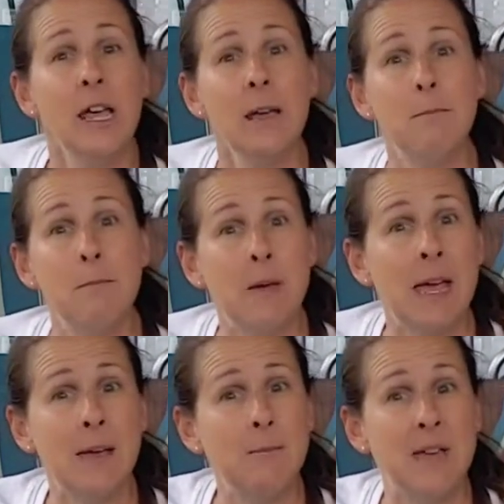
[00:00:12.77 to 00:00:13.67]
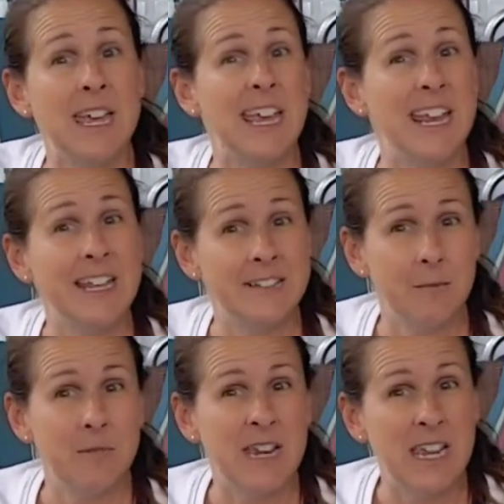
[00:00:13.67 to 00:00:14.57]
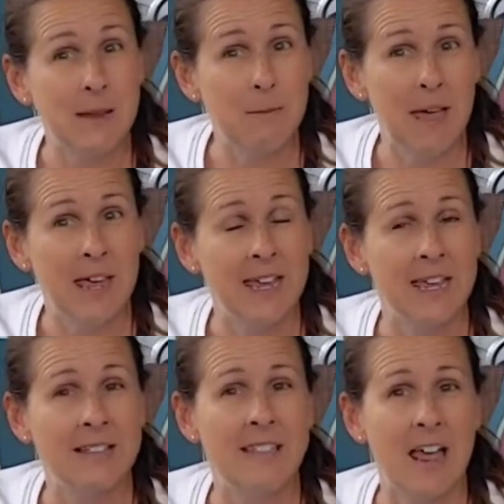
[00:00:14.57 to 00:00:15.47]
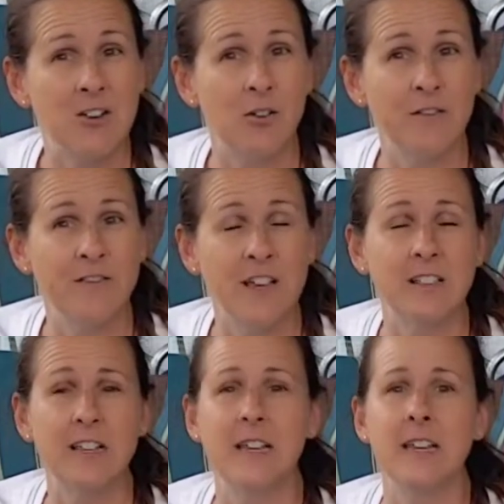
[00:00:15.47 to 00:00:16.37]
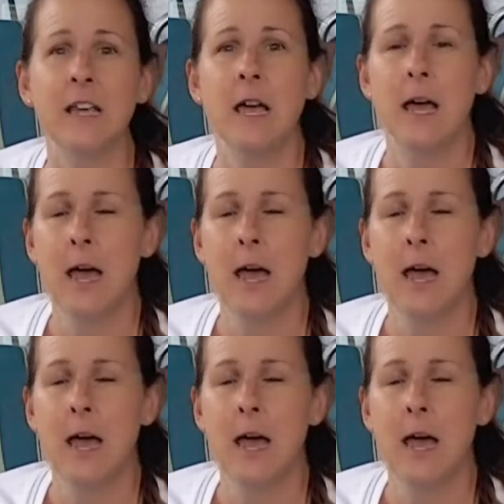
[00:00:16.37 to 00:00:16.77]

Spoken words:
It may be some knee pain that you're feeling.